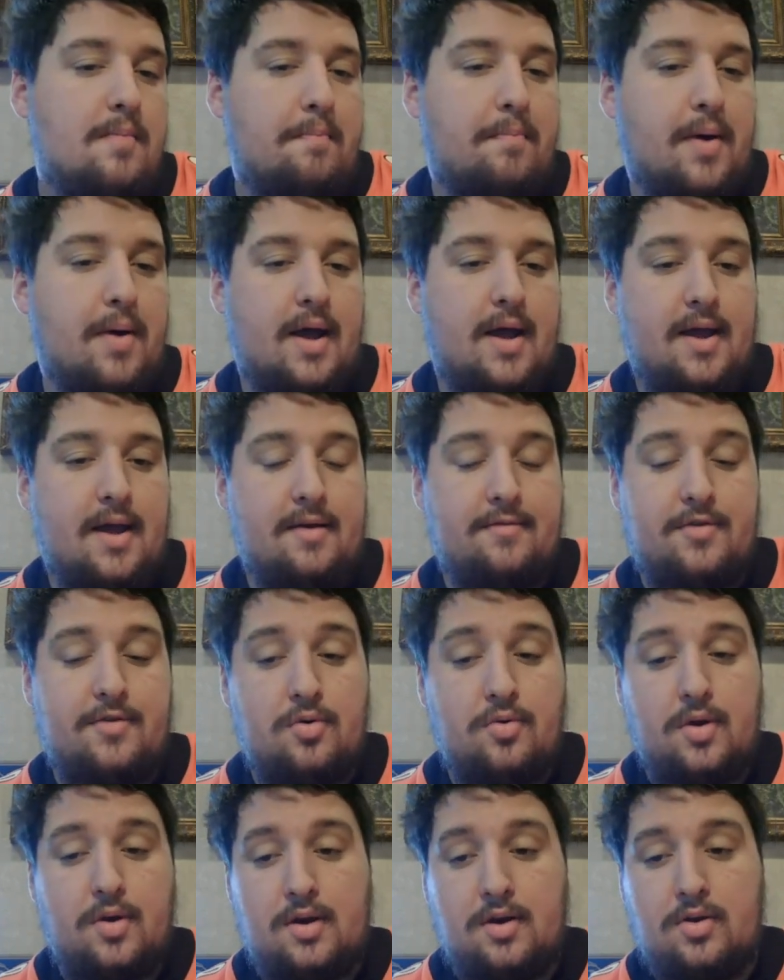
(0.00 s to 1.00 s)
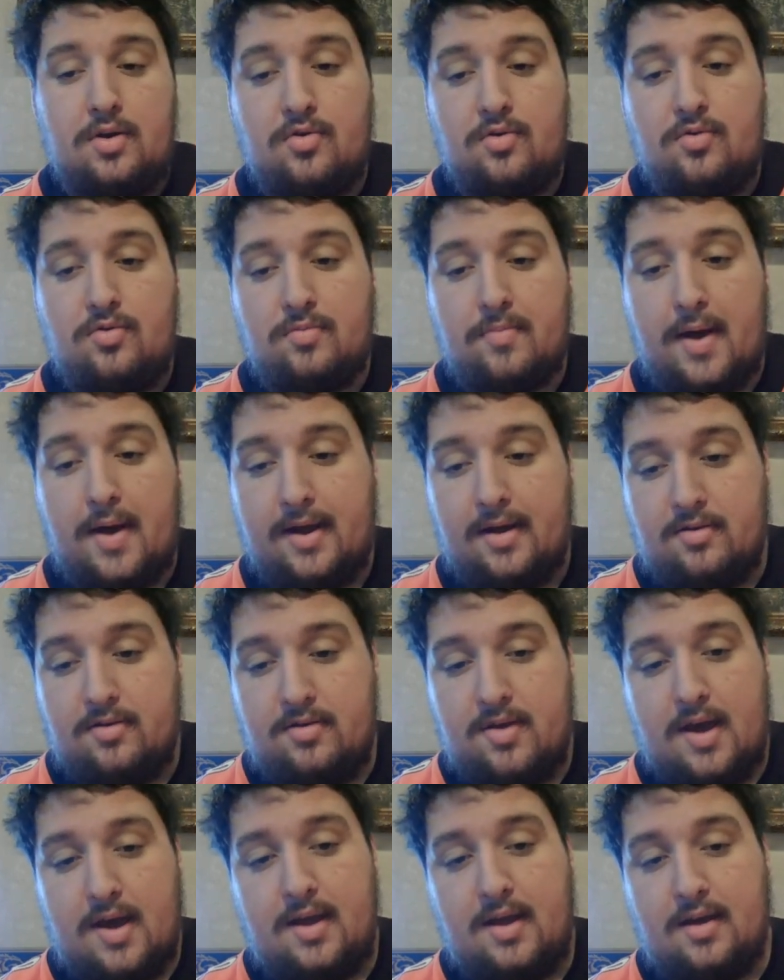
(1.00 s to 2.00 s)
But if you can use Mike
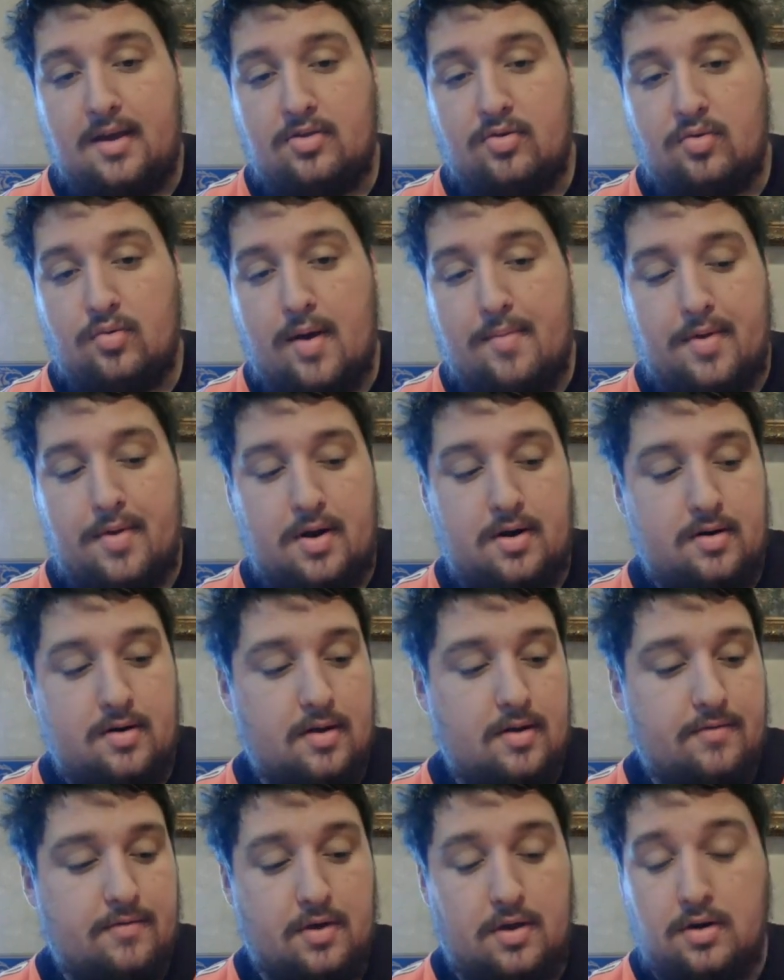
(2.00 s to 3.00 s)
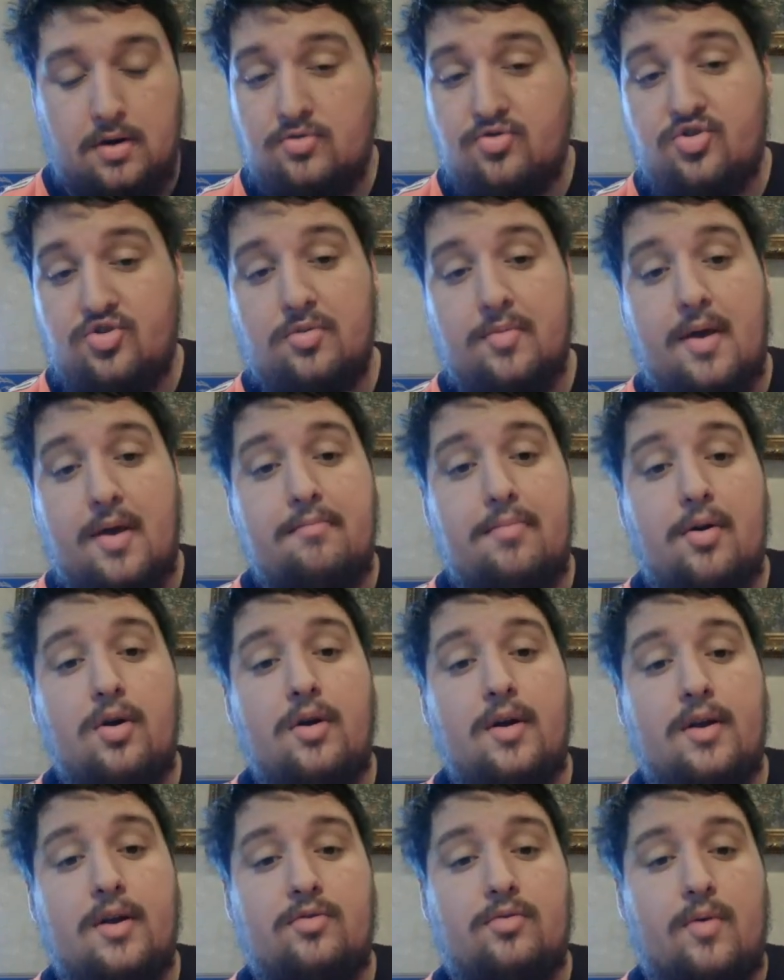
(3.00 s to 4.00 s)
Gesicki as a weapon, if you can use Jermaine
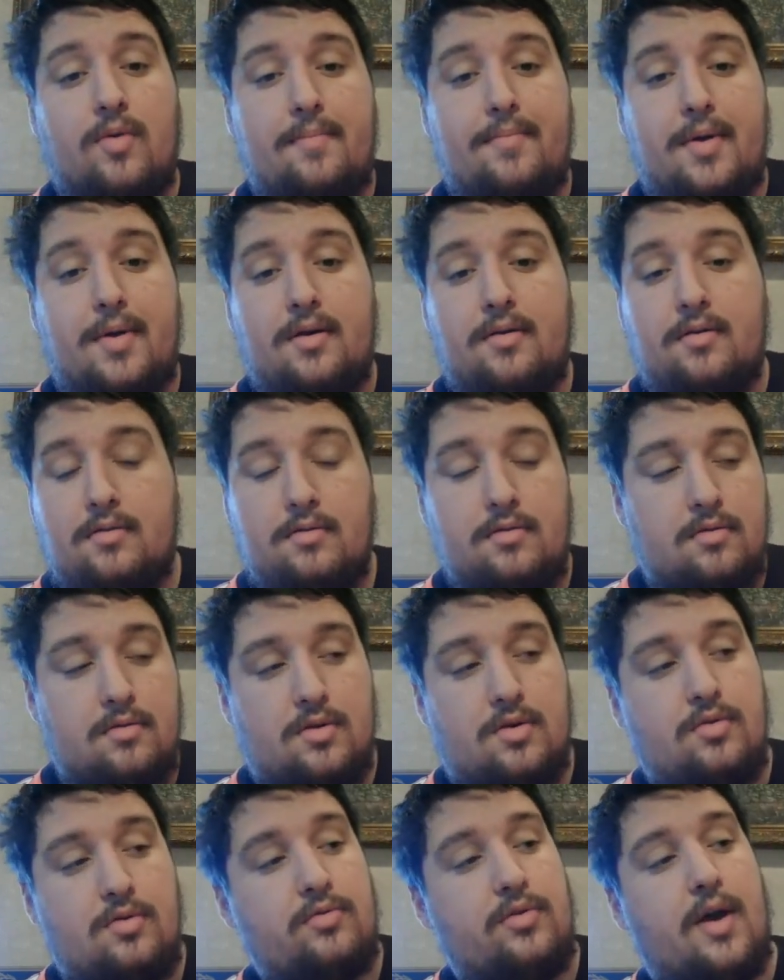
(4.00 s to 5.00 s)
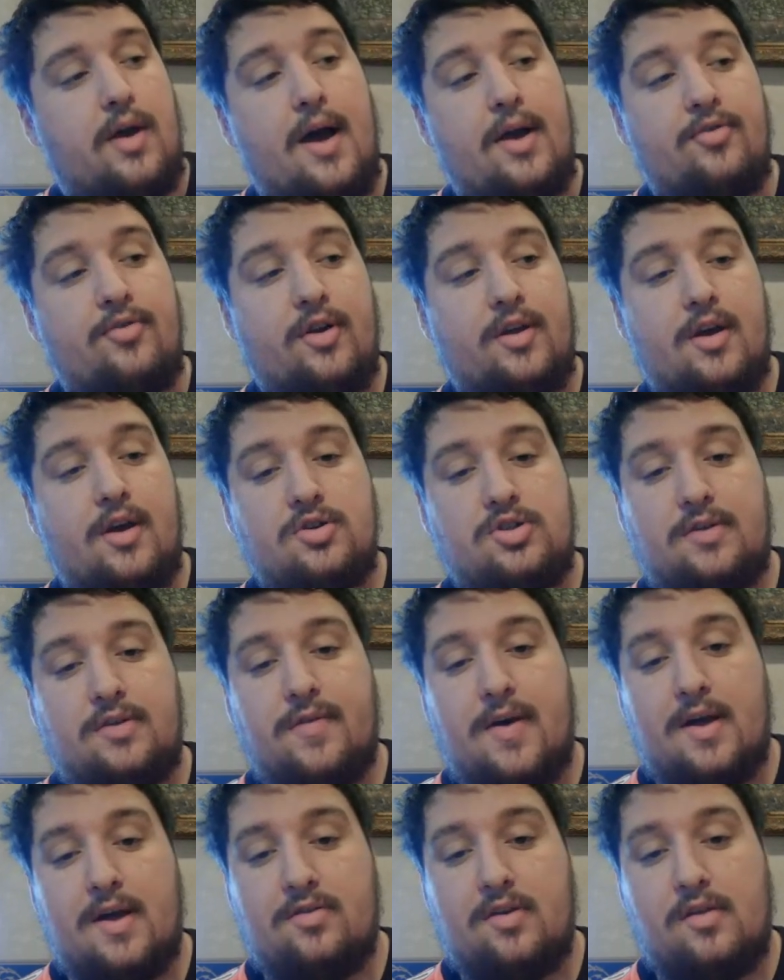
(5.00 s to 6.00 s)
Burton as a weapon, use Andre
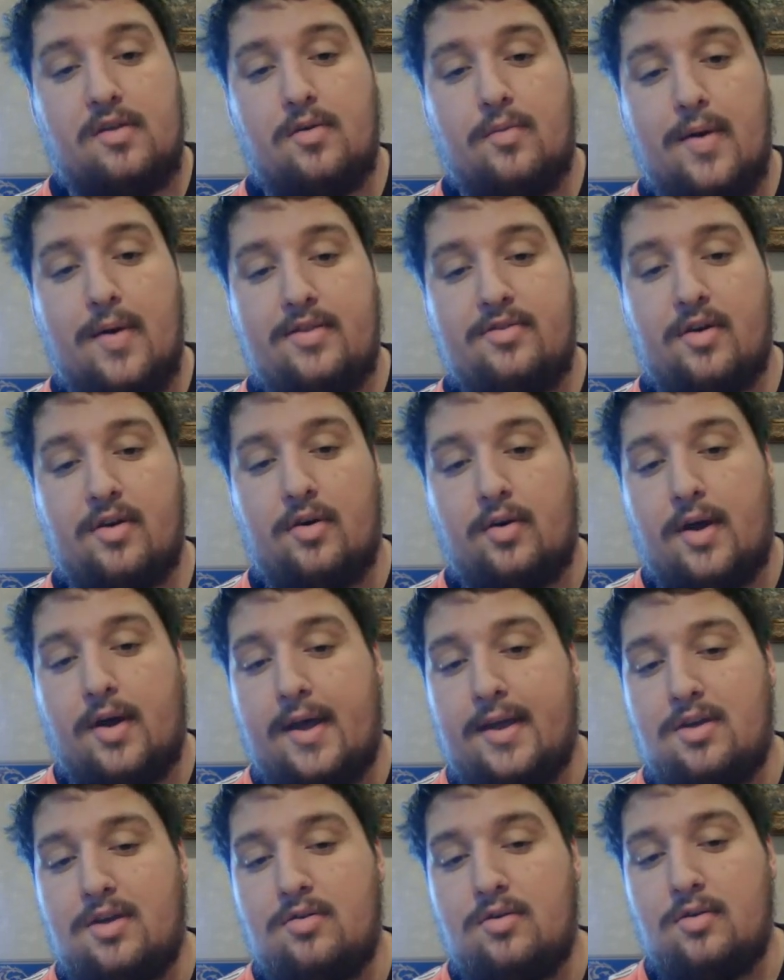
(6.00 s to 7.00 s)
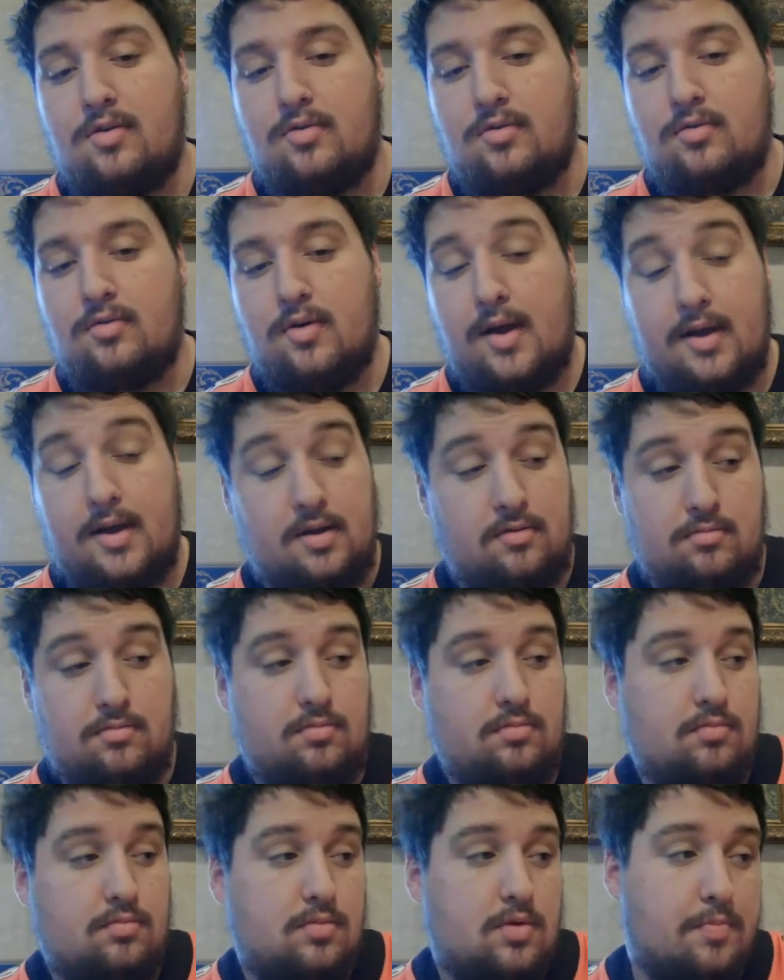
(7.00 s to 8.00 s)
Yoshivas in the red zone like you
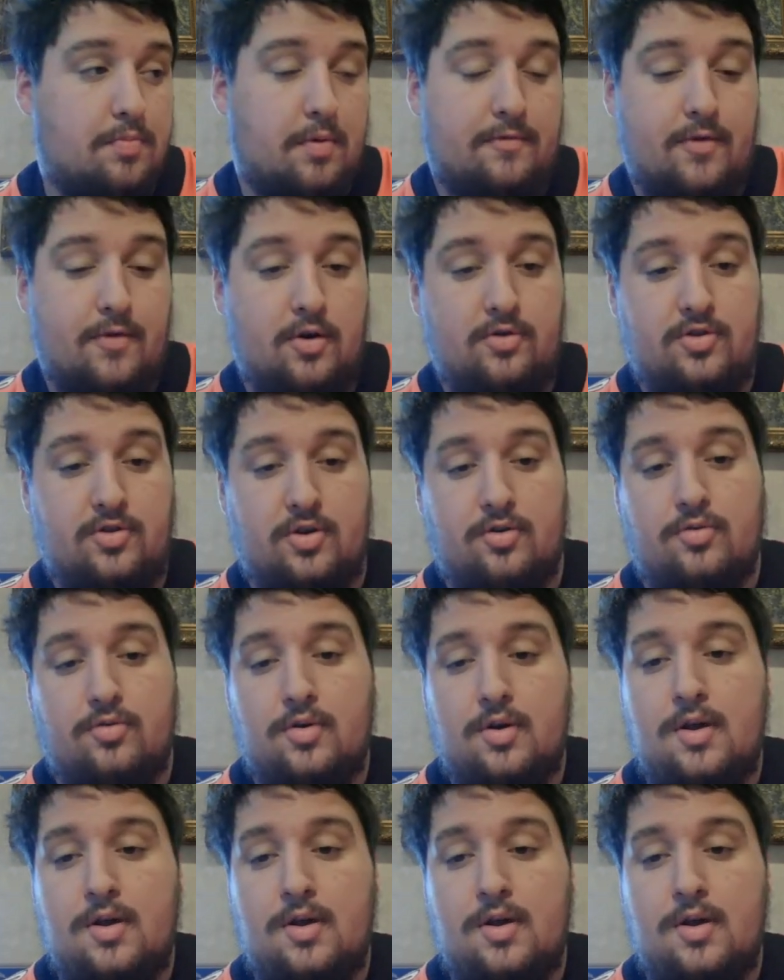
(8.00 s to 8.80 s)
prefer to,